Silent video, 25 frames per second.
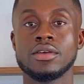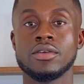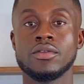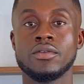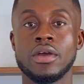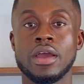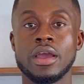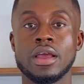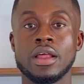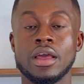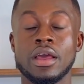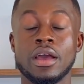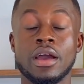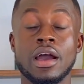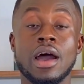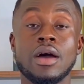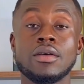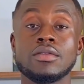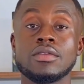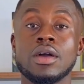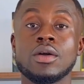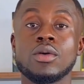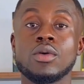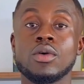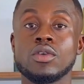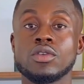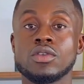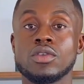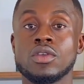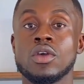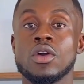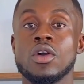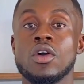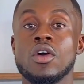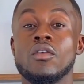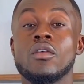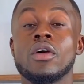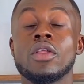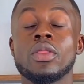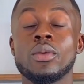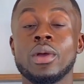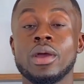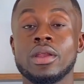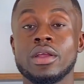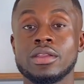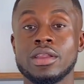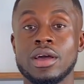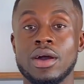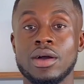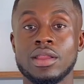Right, a house that costs about
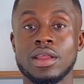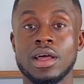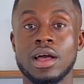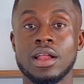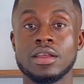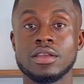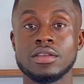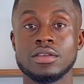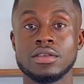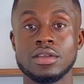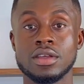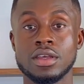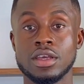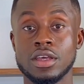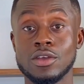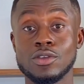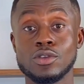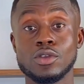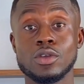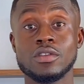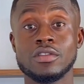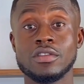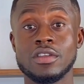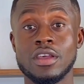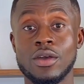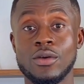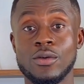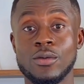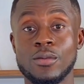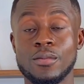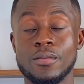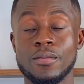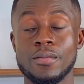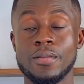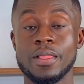$300,000 is on sale.